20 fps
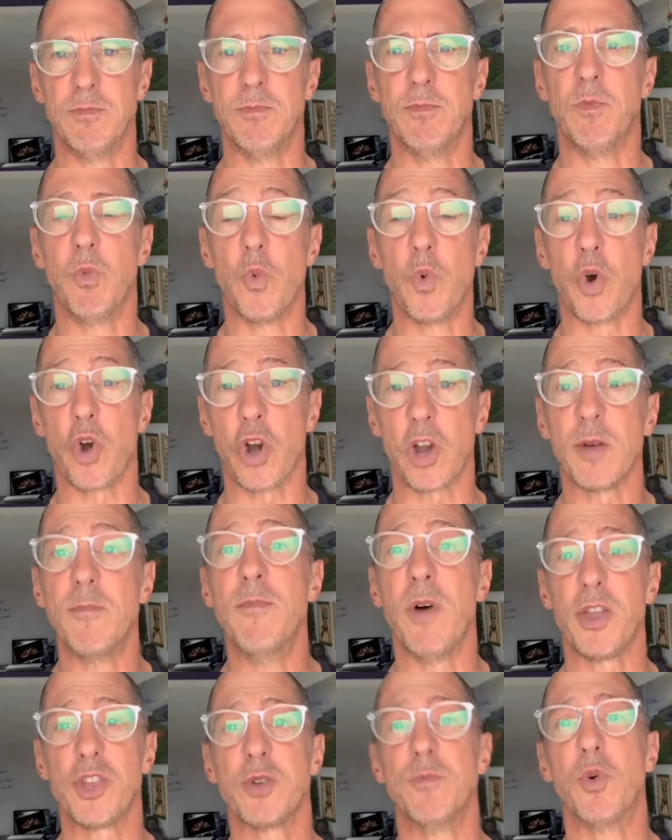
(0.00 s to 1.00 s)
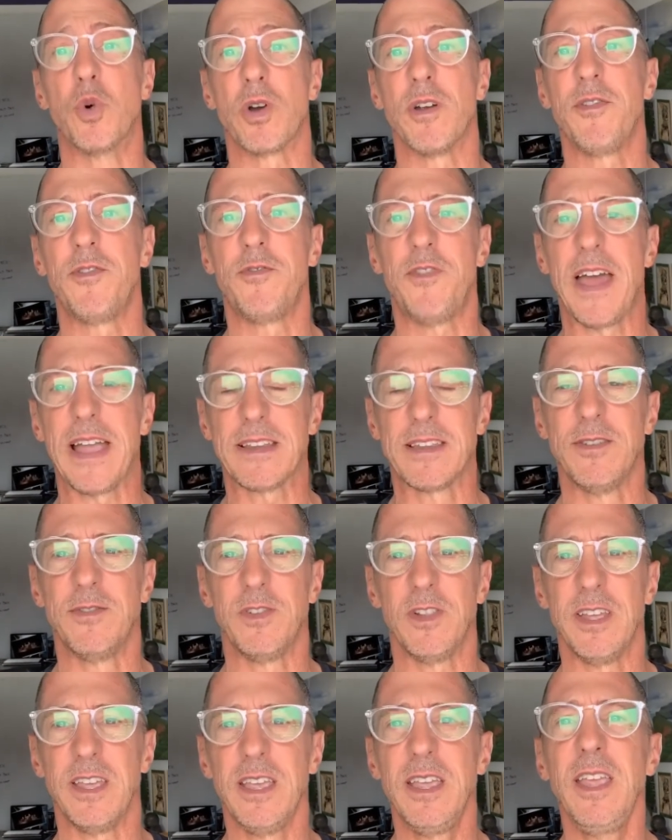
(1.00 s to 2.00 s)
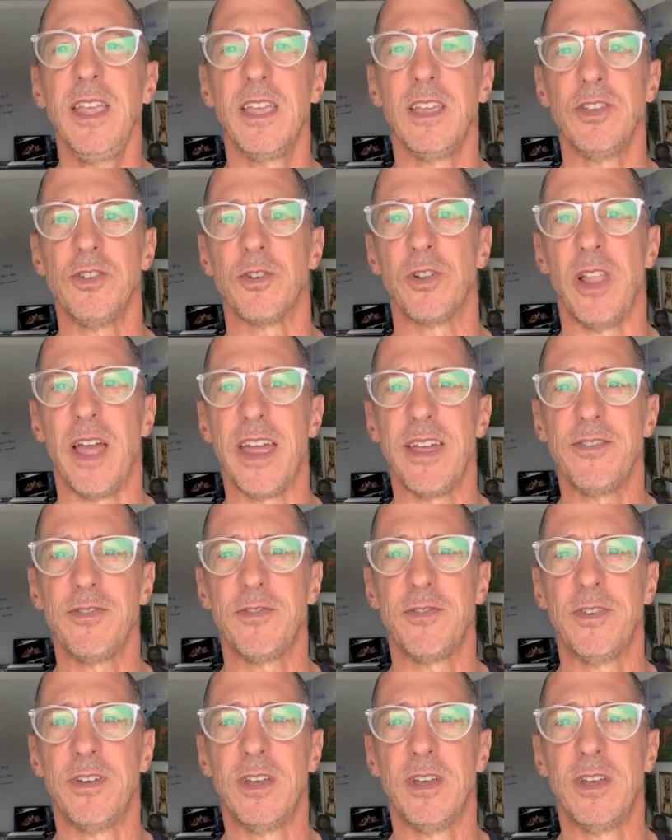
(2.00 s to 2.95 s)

work much more effectively in your life.